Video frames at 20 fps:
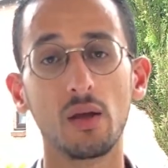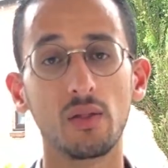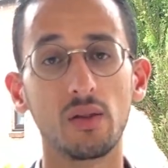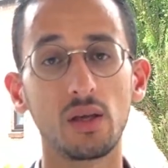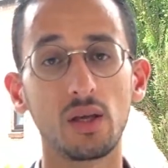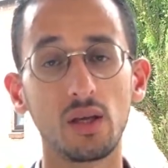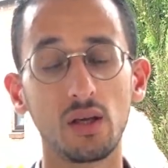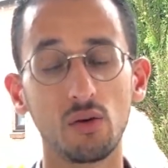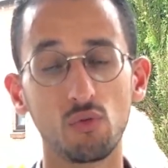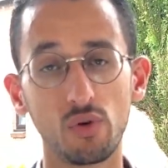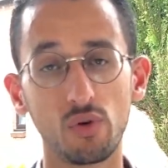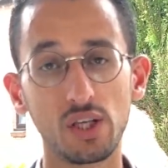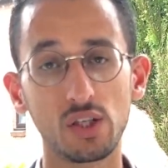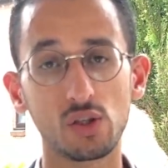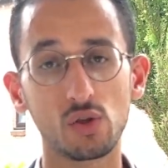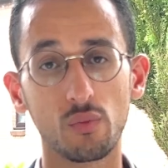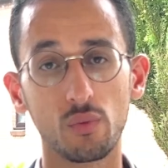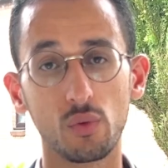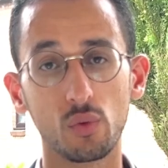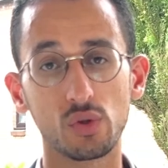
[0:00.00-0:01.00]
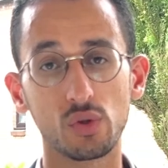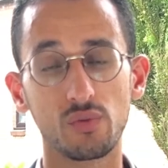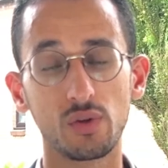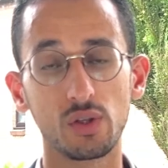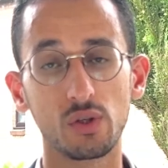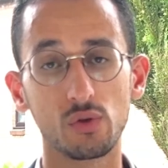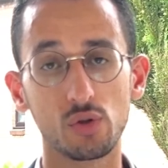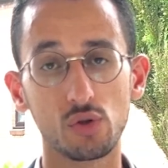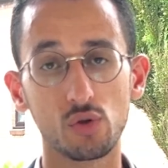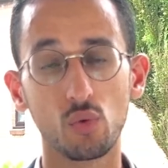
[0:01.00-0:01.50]
the reach of those
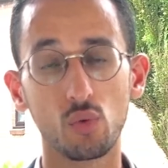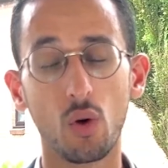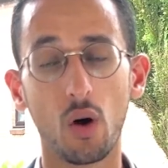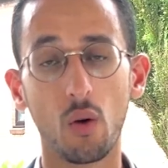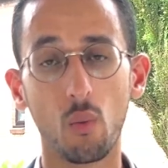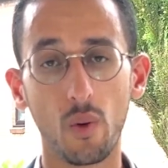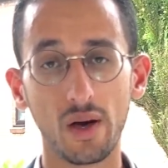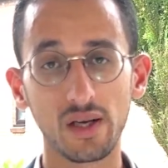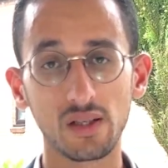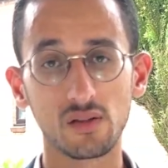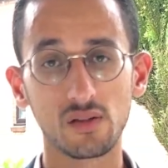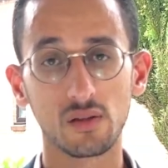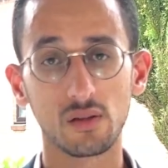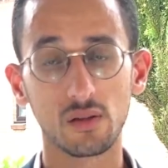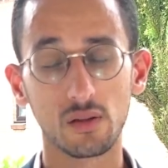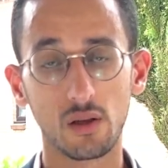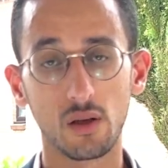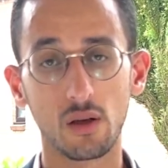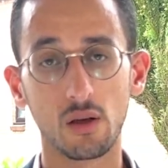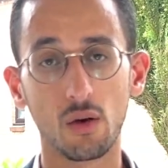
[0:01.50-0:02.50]
videos to a wider